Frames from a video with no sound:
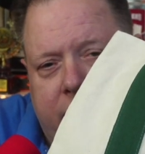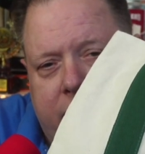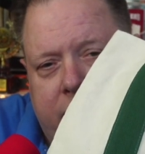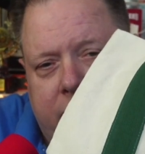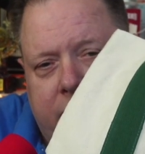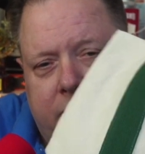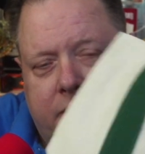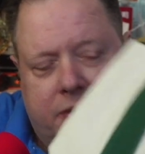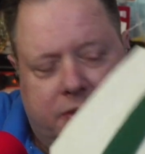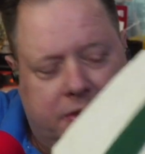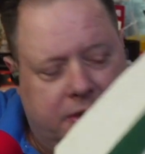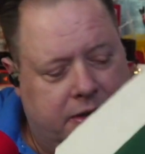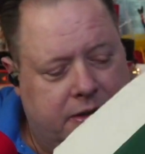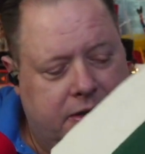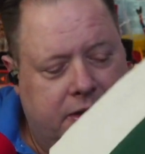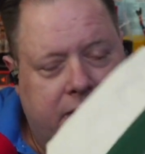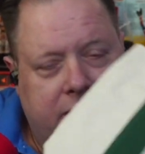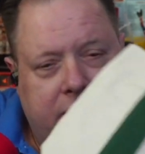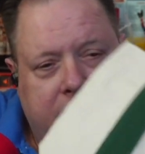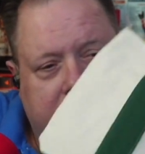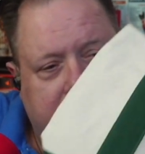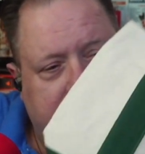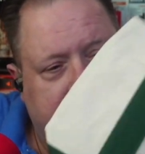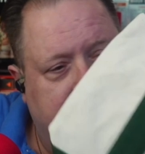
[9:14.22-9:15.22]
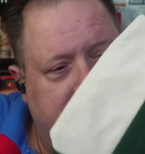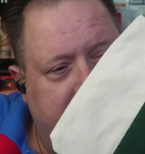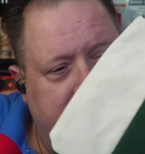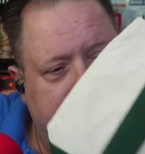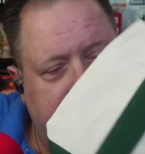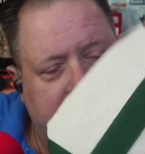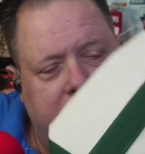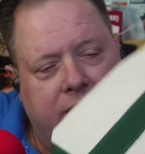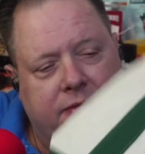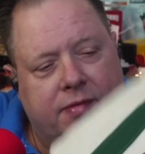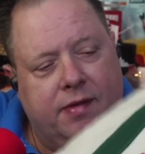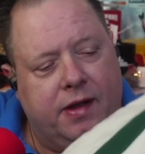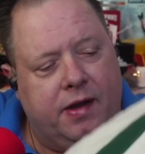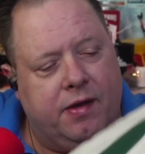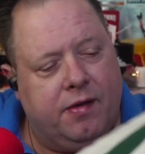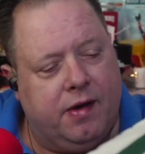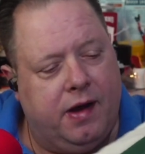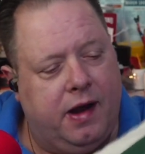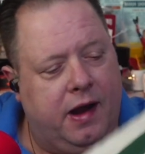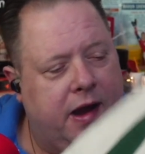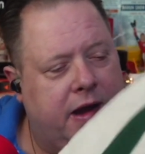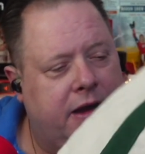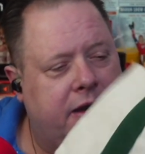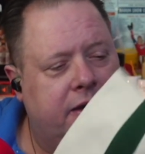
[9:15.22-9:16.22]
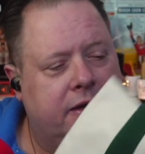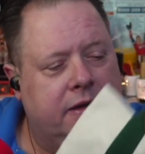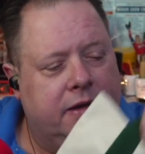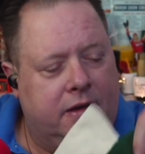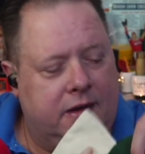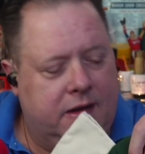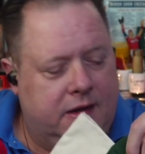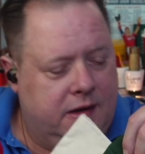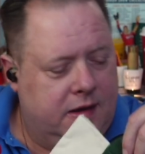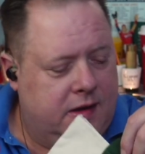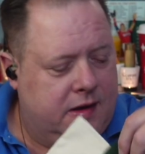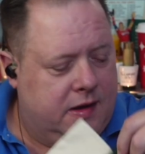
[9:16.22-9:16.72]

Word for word: of it. Green, lovely green.